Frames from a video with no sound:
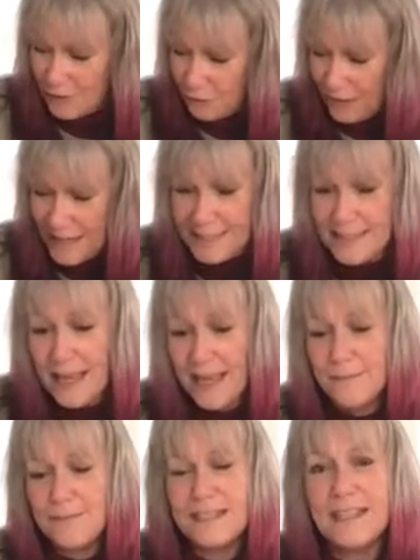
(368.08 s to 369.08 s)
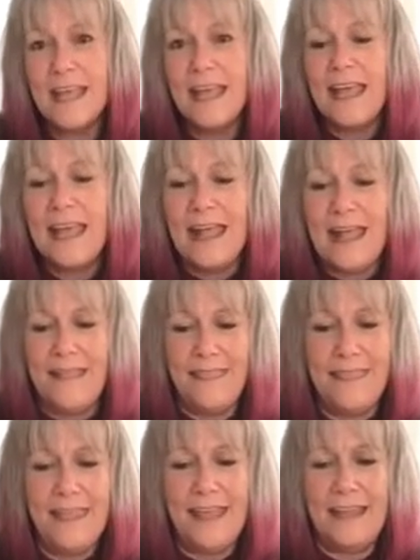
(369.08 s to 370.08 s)
or 8 times,
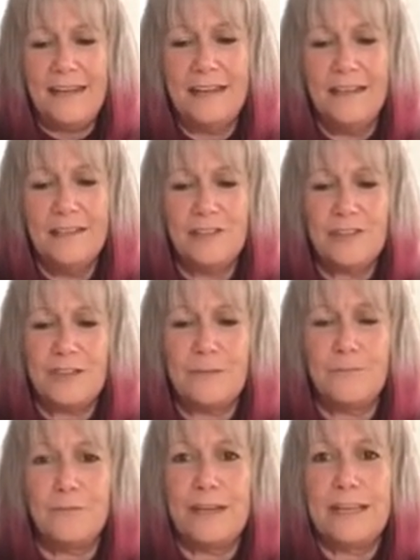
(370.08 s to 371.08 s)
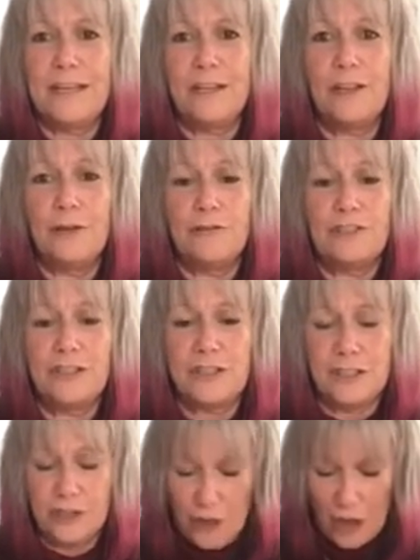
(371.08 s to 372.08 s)
and then just bring it close to
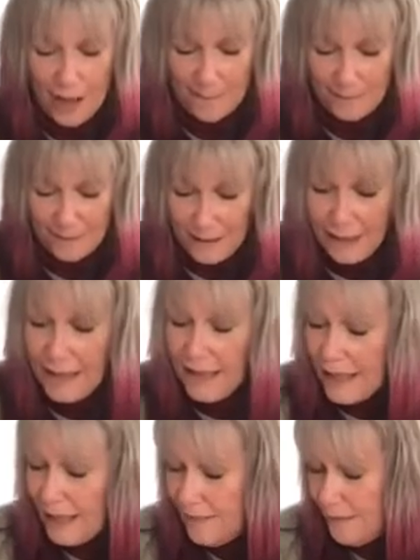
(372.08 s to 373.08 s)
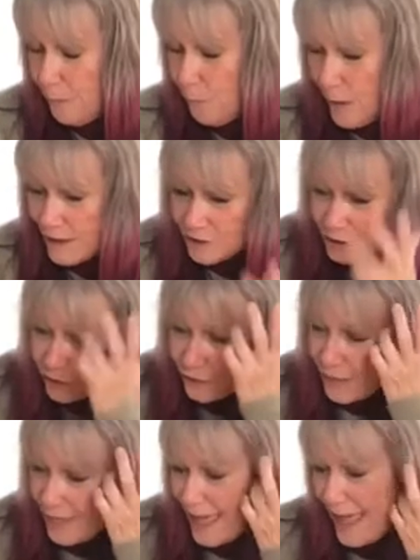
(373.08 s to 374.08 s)
the top. And then once you're
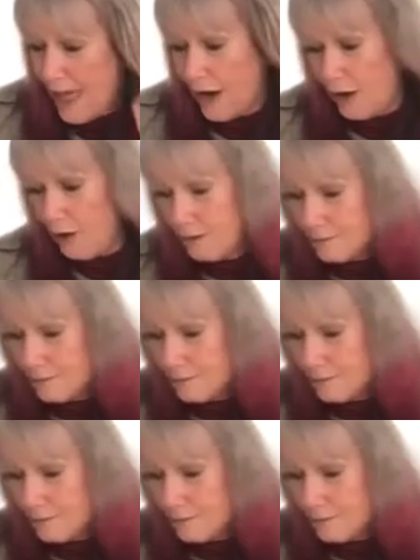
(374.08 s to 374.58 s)
there,